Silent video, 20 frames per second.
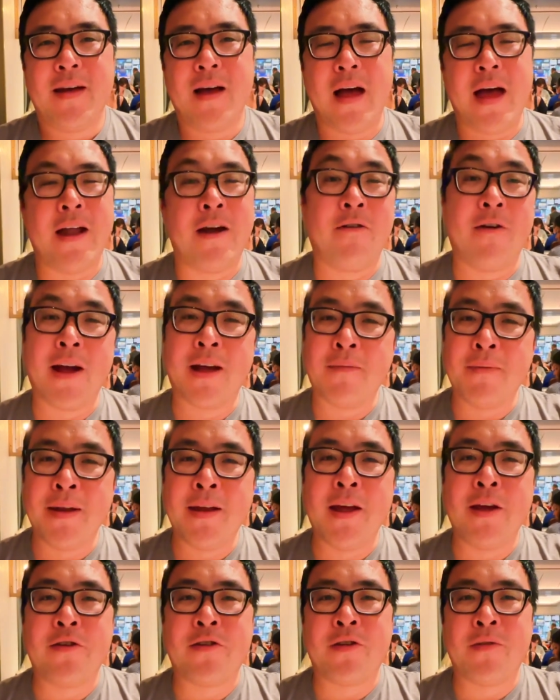At a
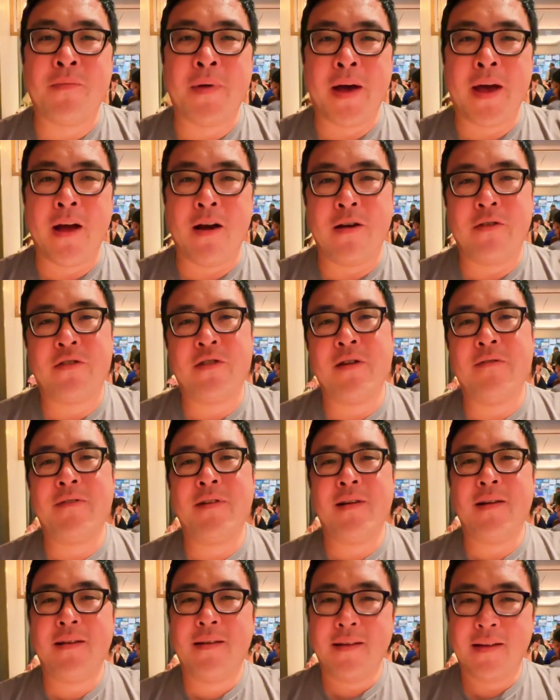recommendation by our
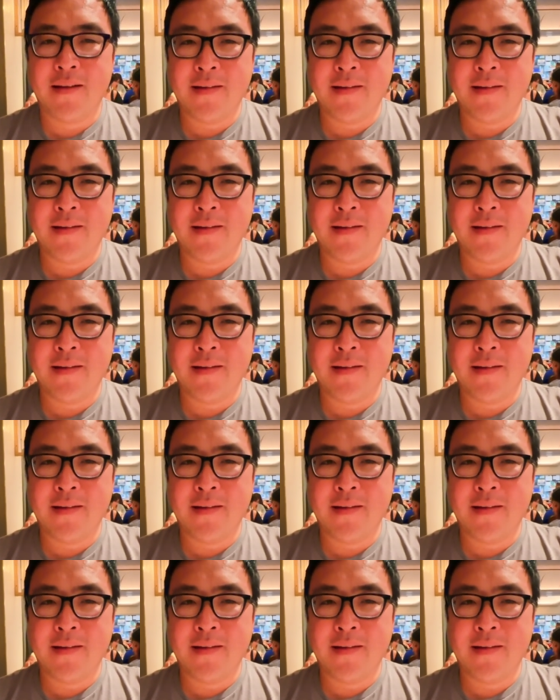server,